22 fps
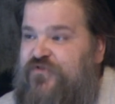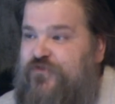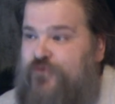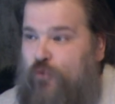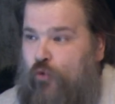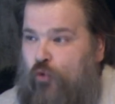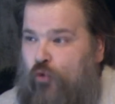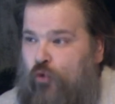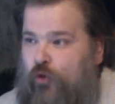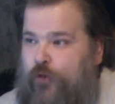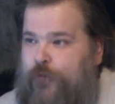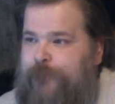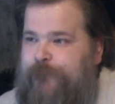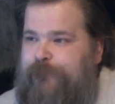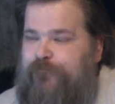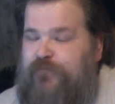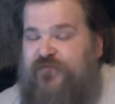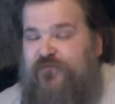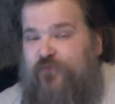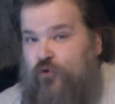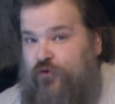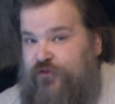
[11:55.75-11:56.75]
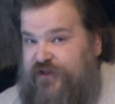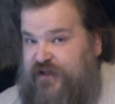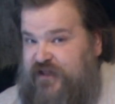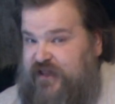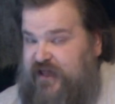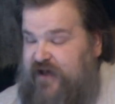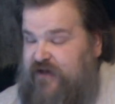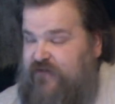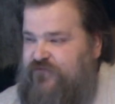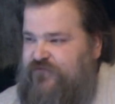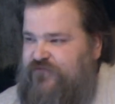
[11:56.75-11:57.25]
Thor, before they
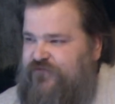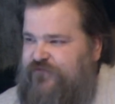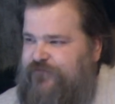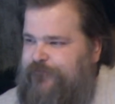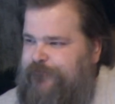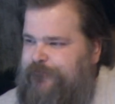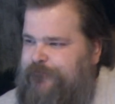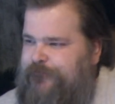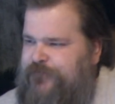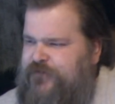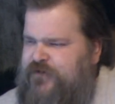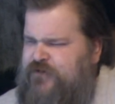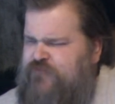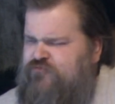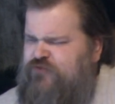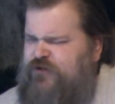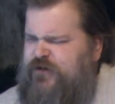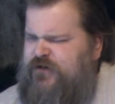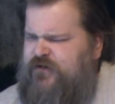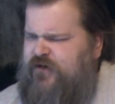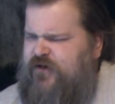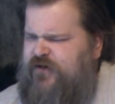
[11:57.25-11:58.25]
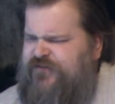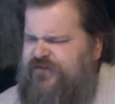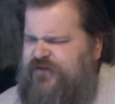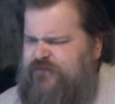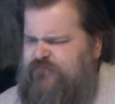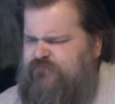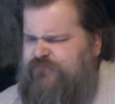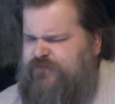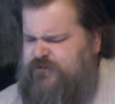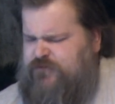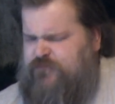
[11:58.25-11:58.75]
left, he realized
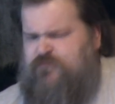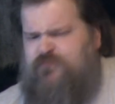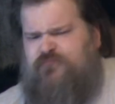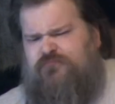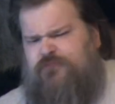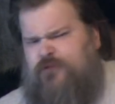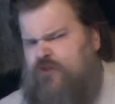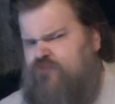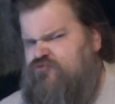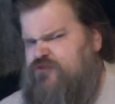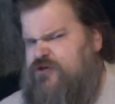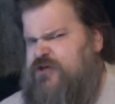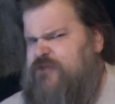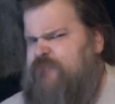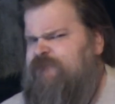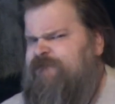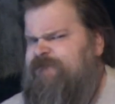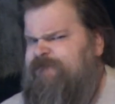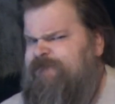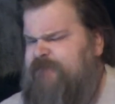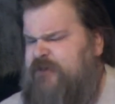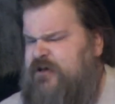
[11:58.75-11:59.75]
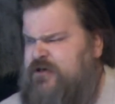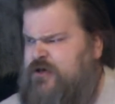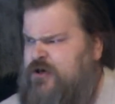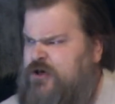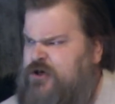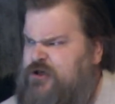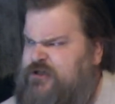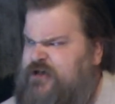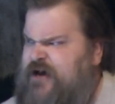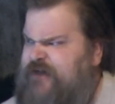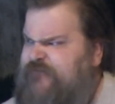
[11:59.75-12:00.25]
that, but Loki, I
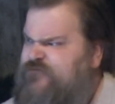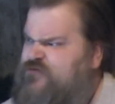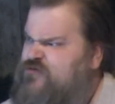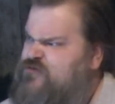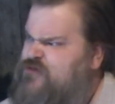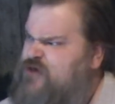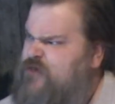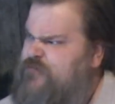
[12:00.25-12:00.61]
can't have you